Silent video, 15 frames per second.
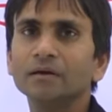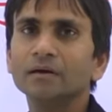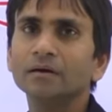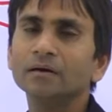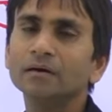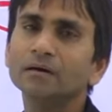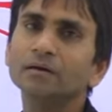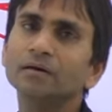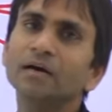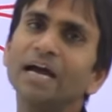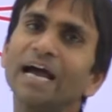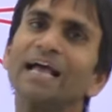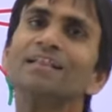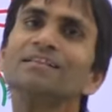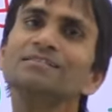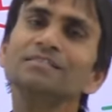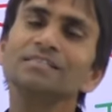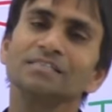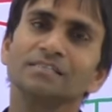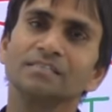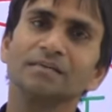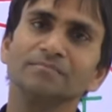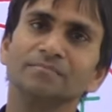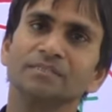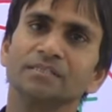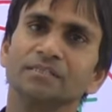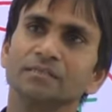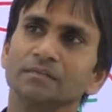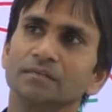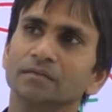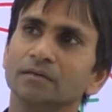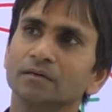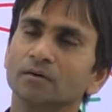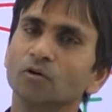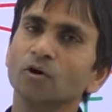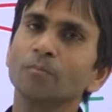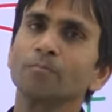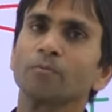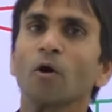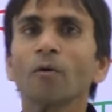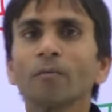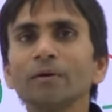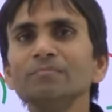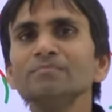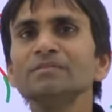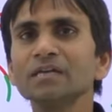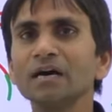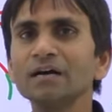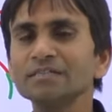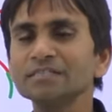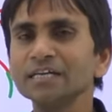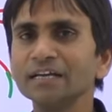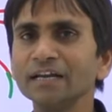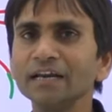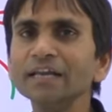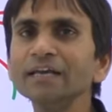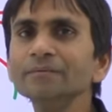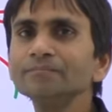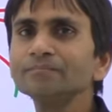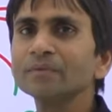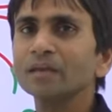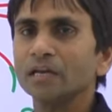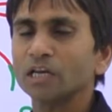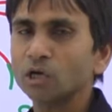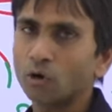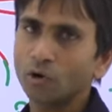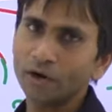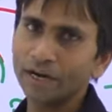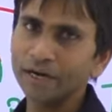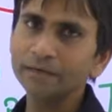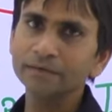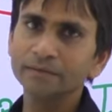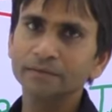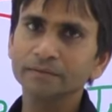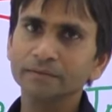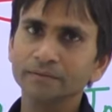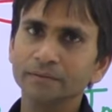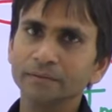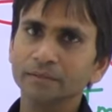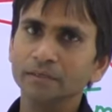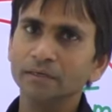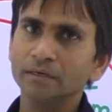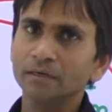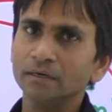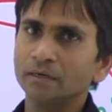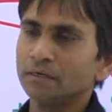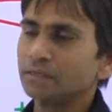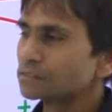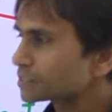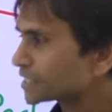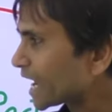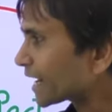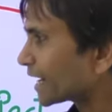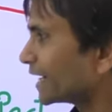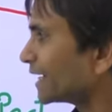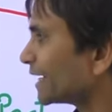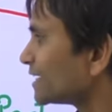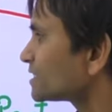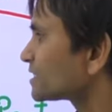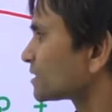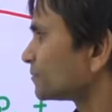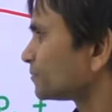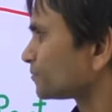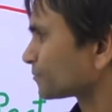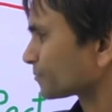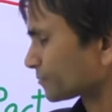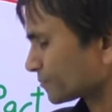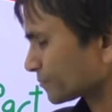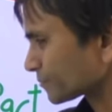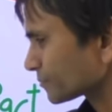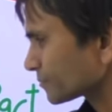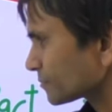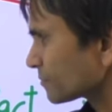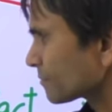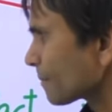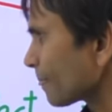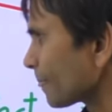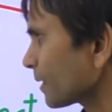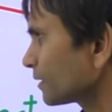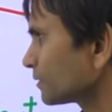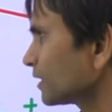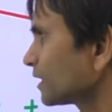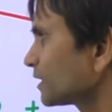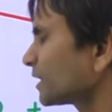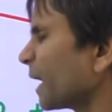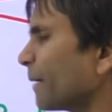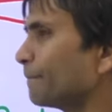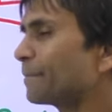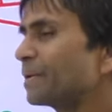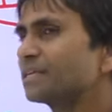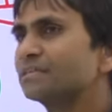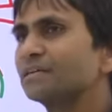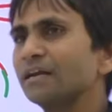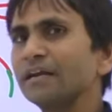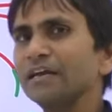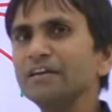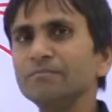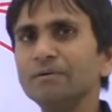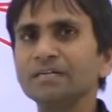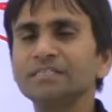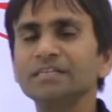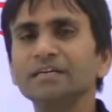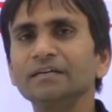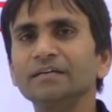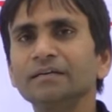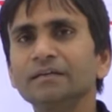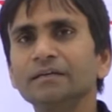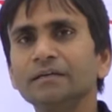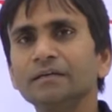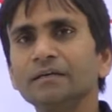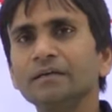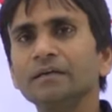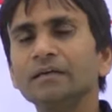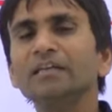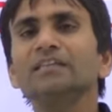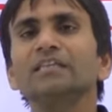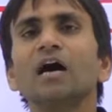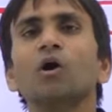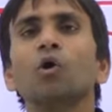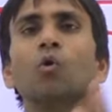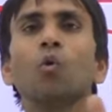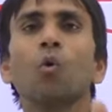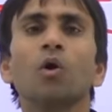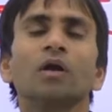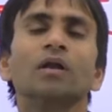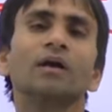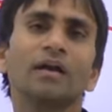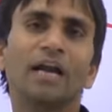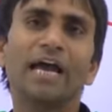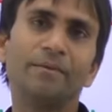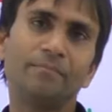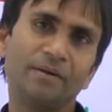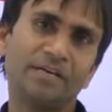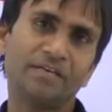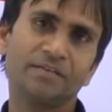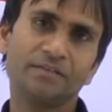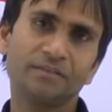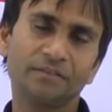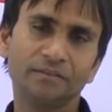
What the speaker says: health systems or problems are generally recorded. Second is the temperature inversion in the cold climate.